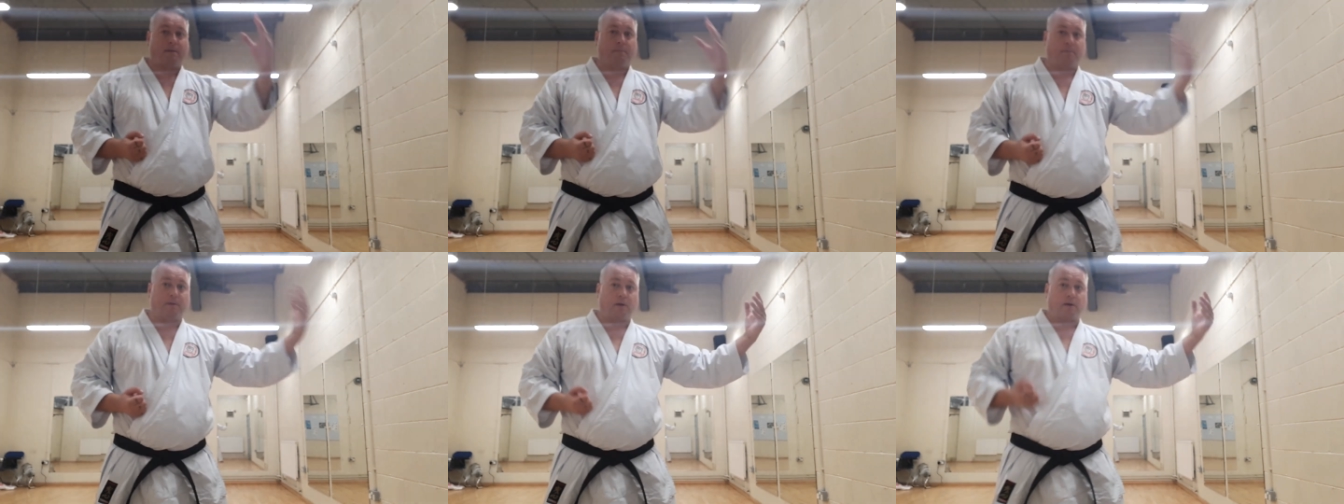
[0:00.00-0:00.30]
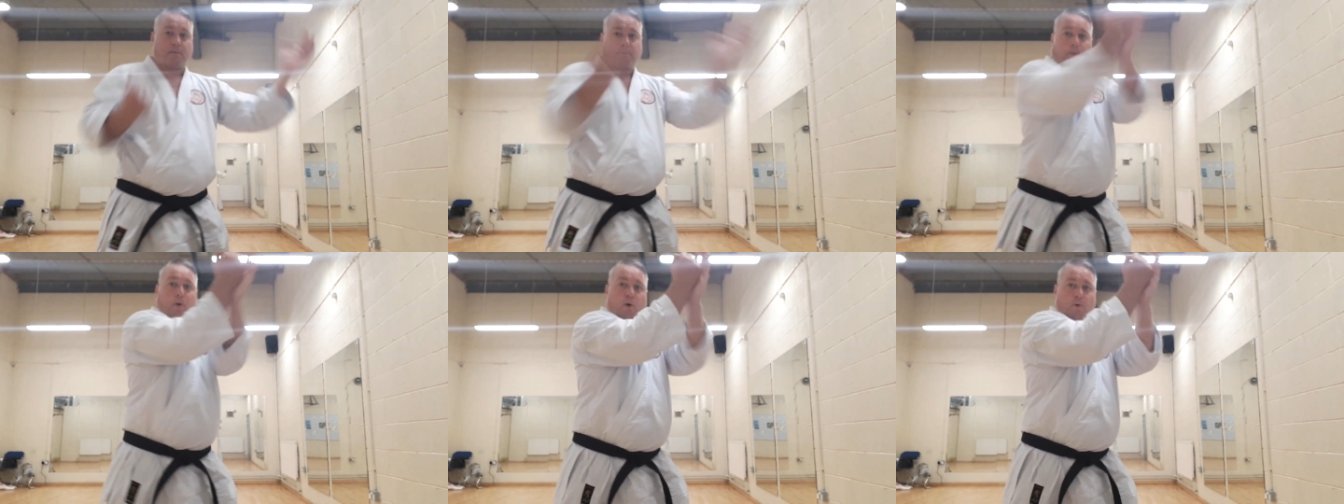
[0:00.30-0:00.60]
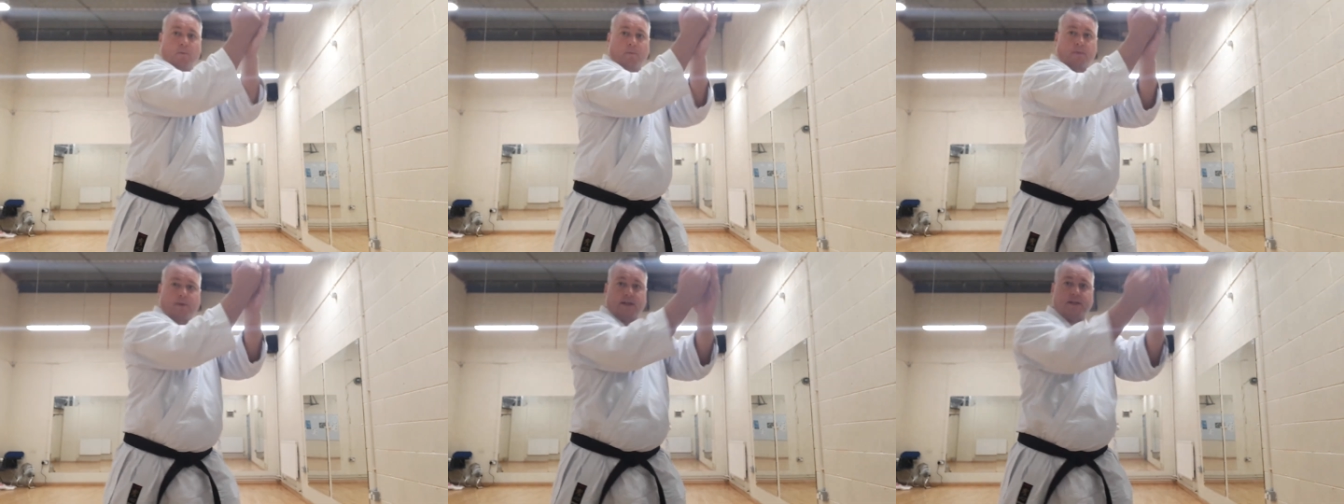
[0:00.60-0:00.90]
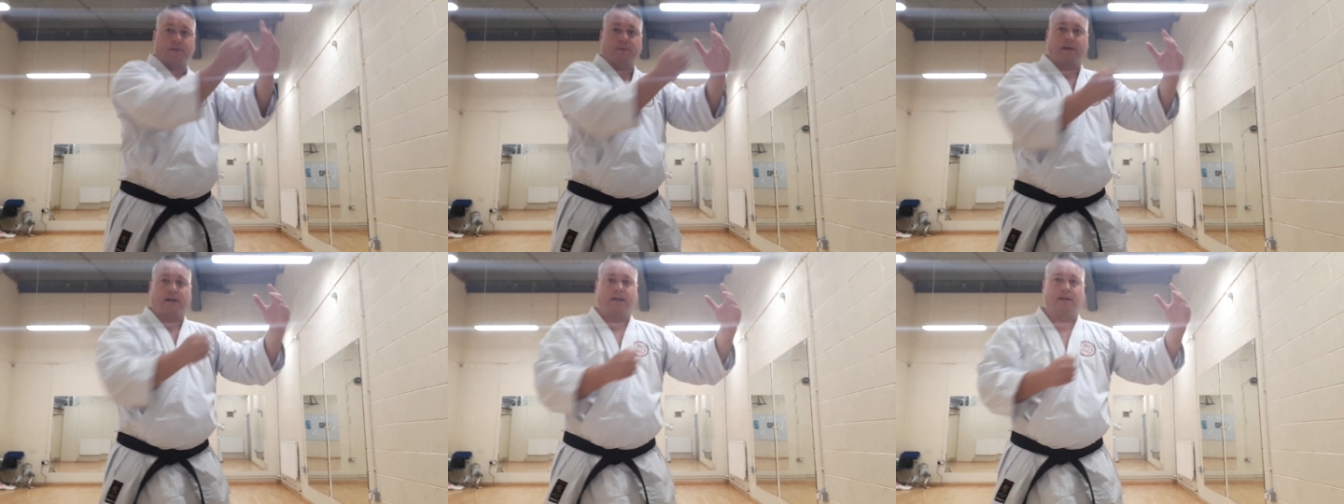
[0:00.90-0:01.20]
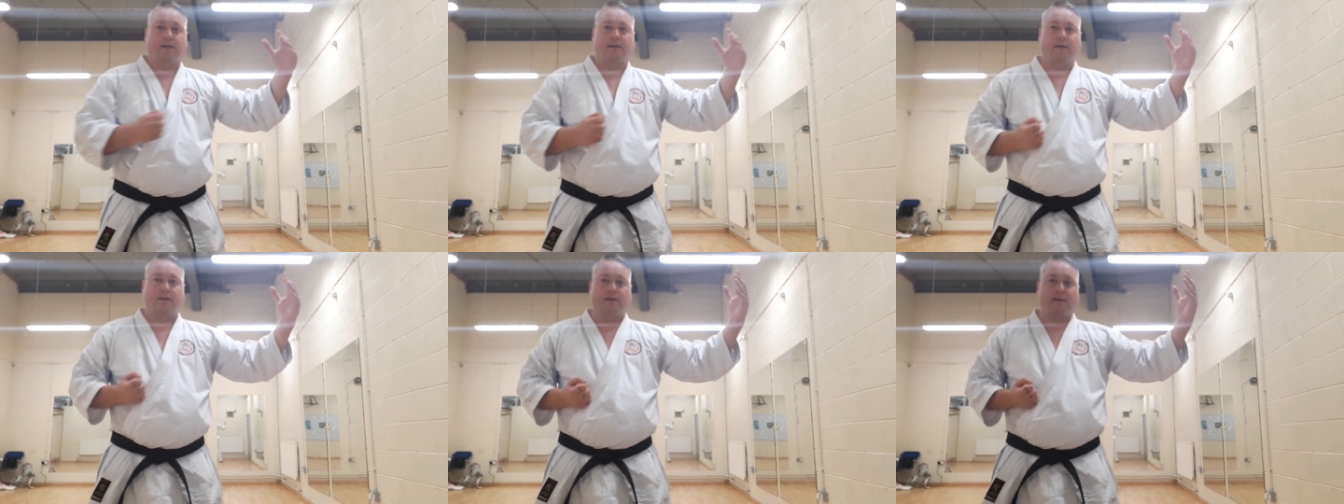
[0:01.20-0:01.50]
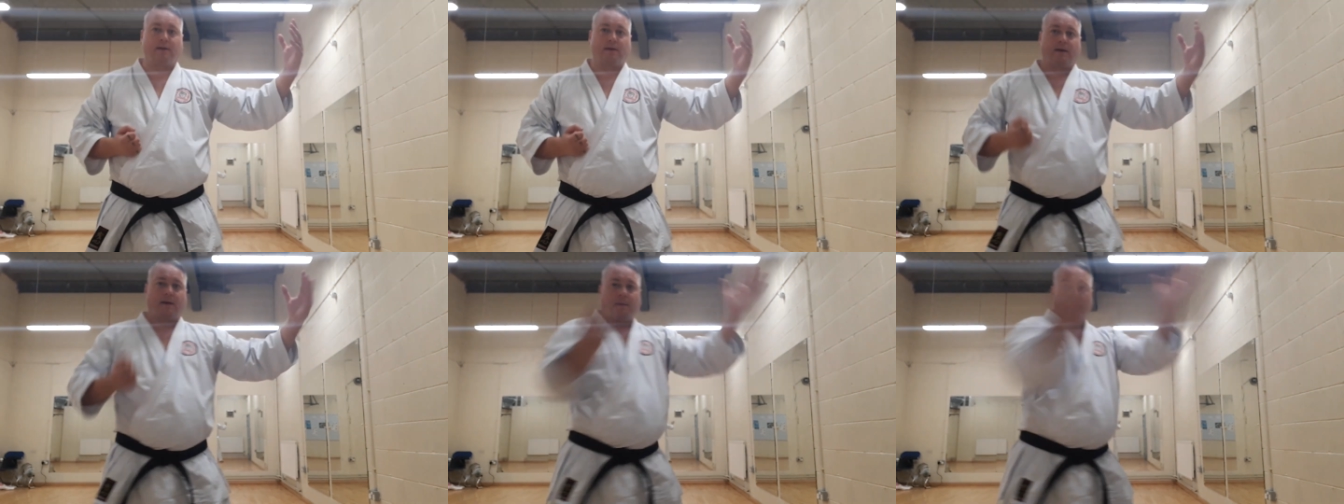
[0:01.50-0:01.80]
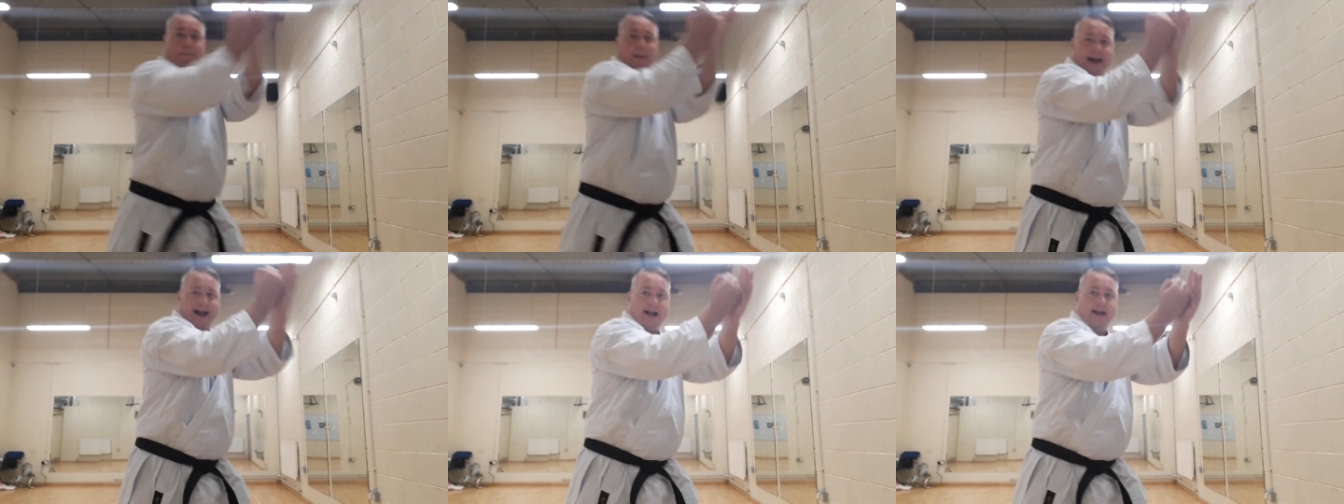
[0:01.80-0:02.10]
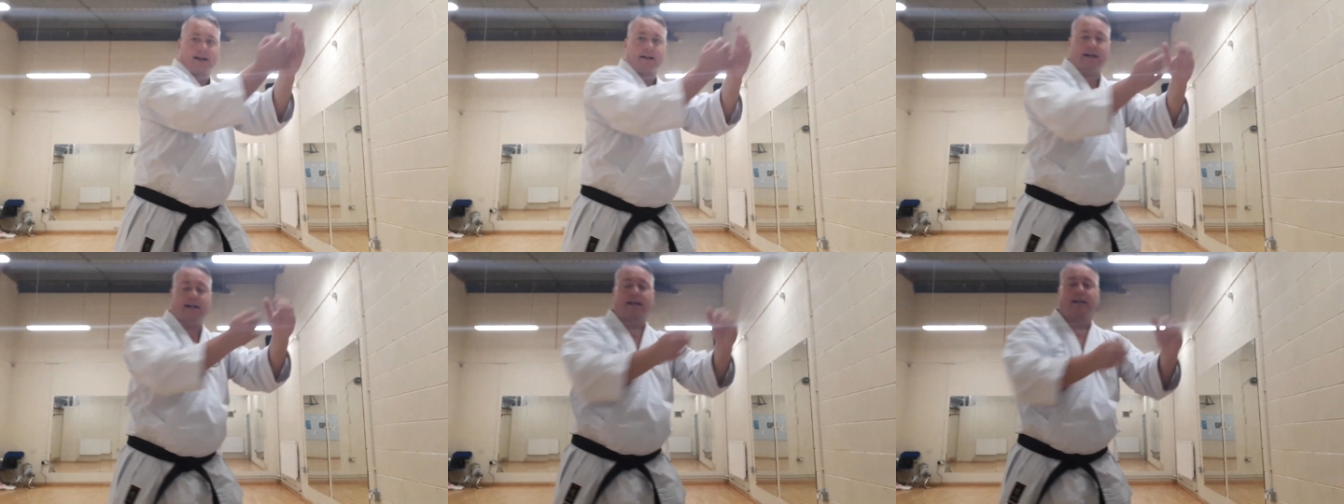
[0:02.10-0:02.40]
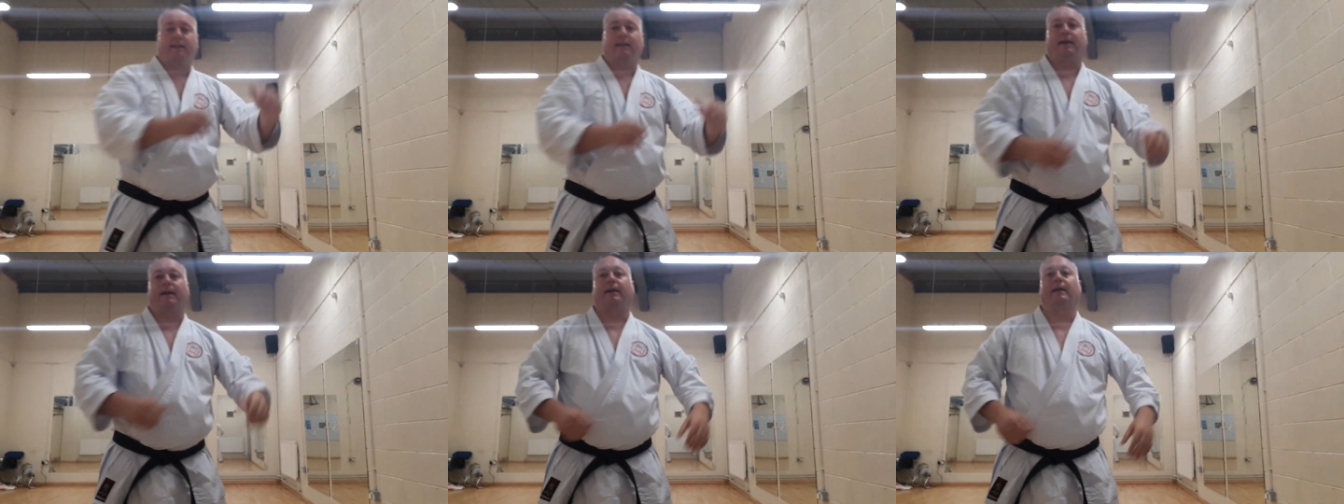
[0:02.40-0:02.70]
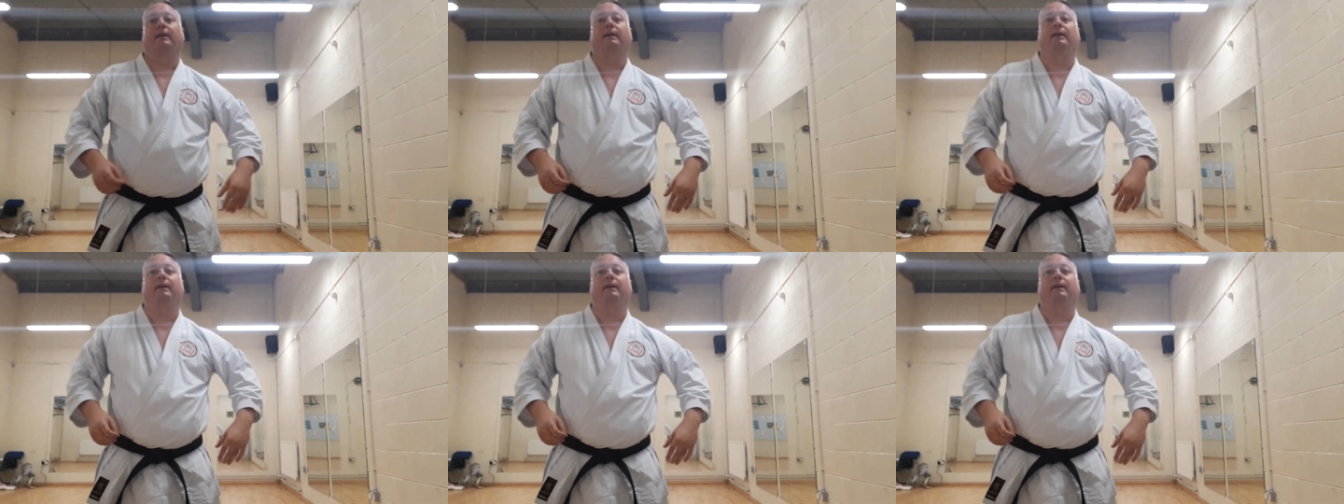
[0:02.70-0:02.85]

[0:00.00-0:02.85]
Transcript: block boom, this way, bang, get it there,